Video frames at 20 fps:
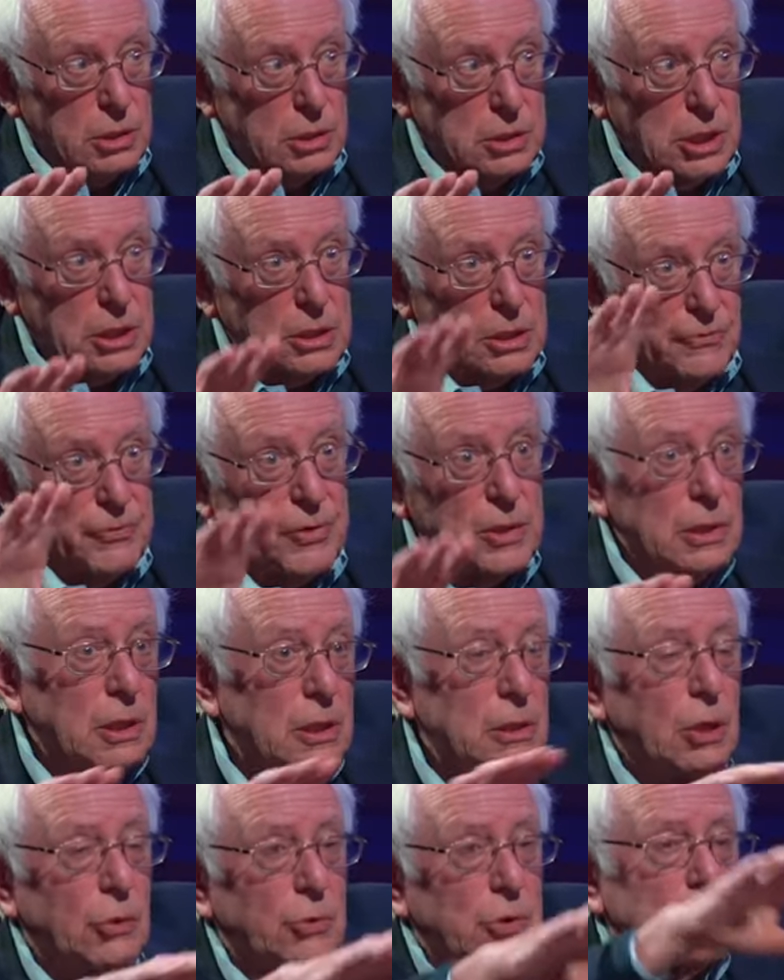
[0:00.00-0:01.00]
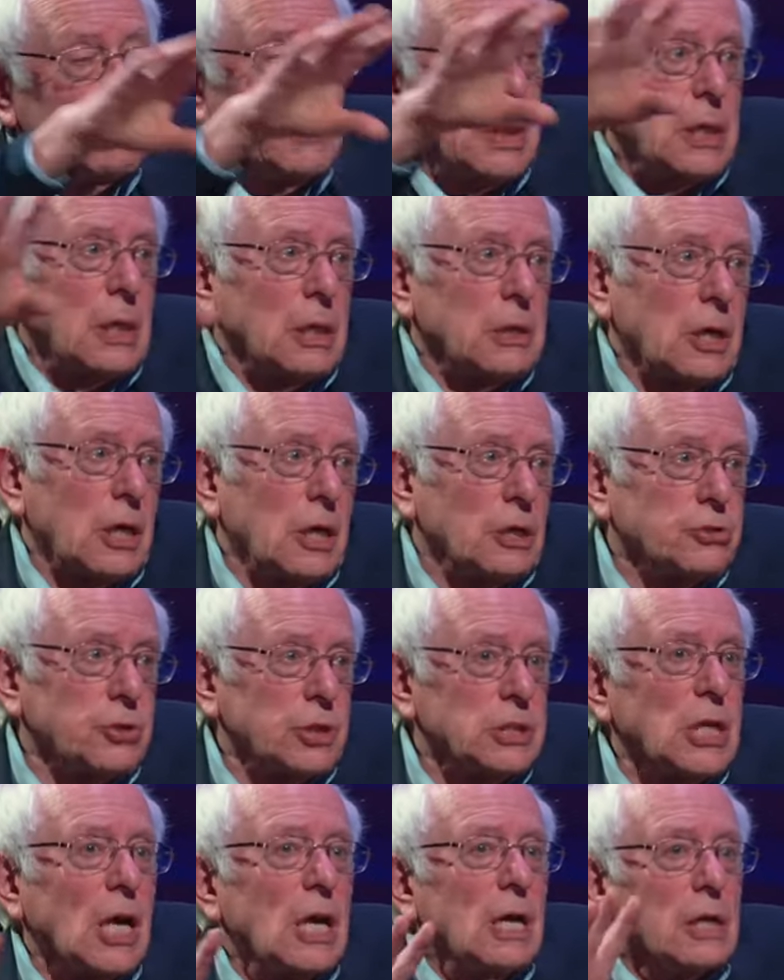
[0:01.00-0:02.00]
significantly lower than many other
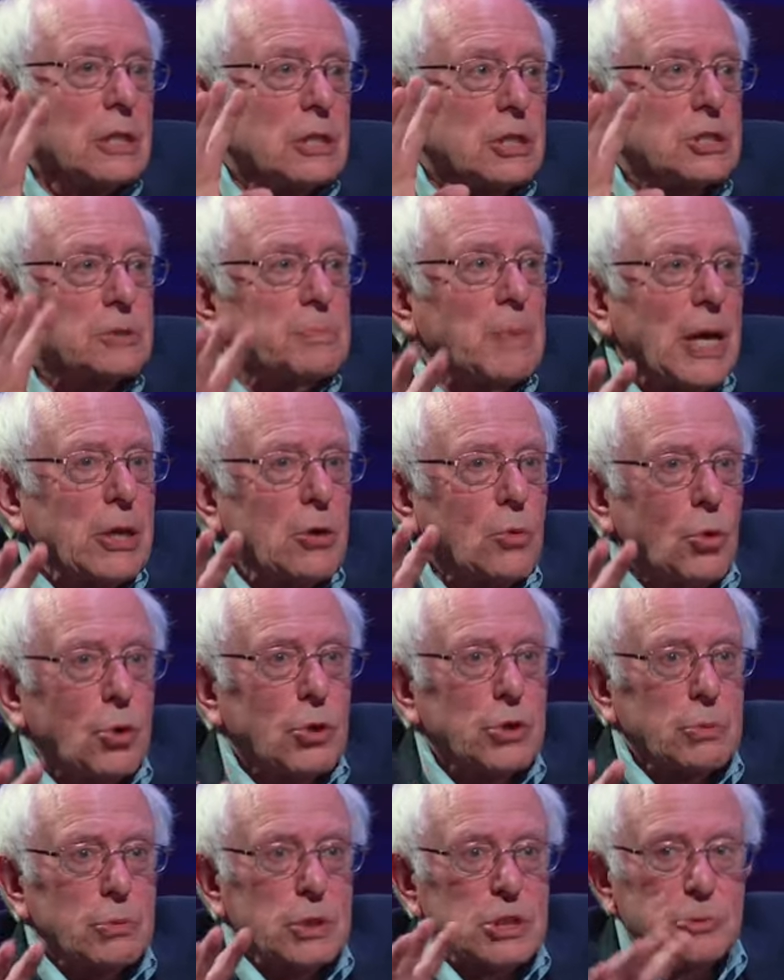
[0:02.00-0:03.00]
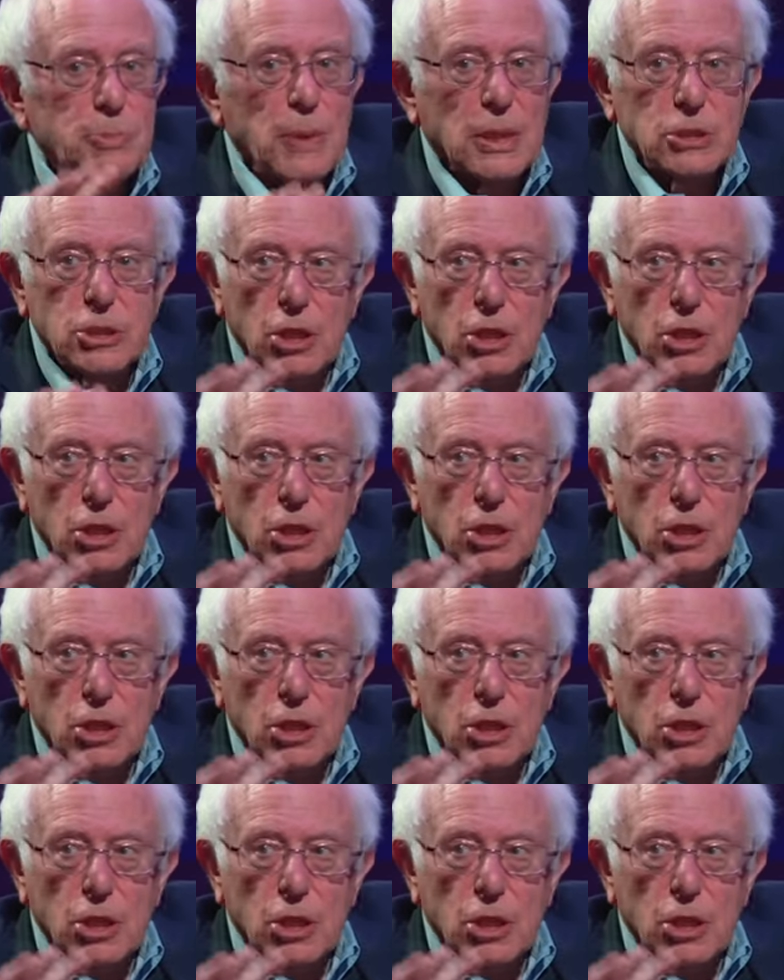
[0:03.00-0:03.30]
countries, despite all that we spent.